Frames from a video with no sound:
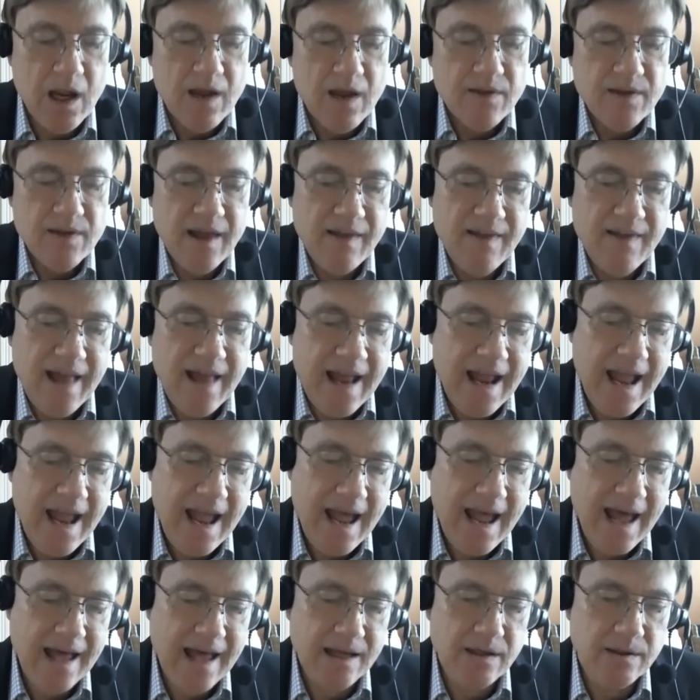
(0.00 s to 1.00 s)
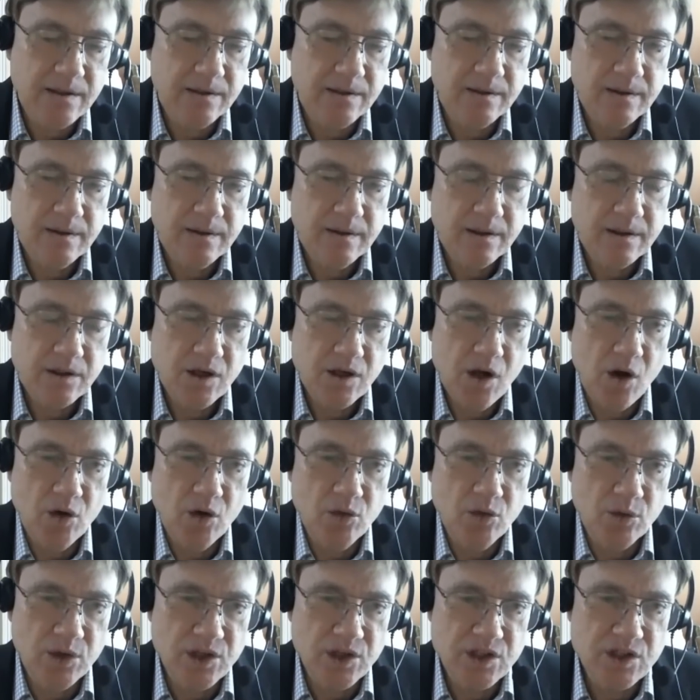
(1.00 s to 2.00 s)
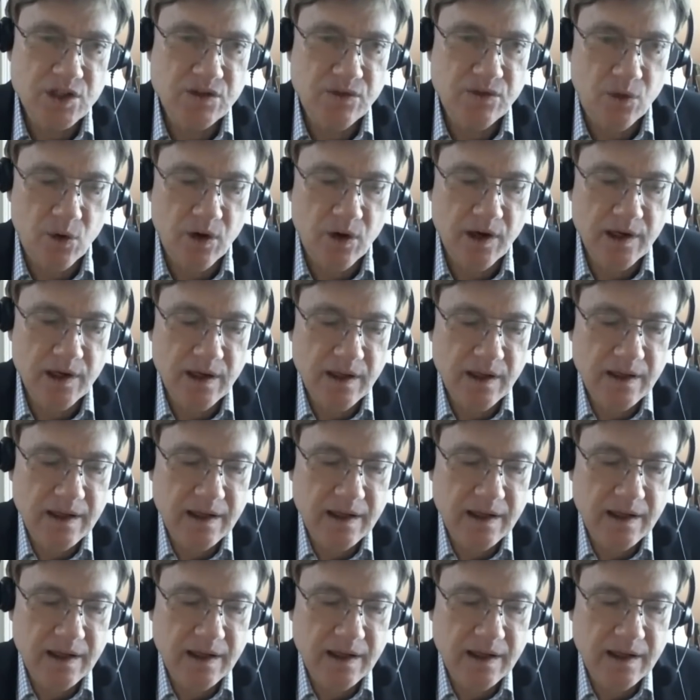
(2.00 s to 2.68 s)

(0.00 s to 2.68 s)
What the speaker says: Then they had code words for it in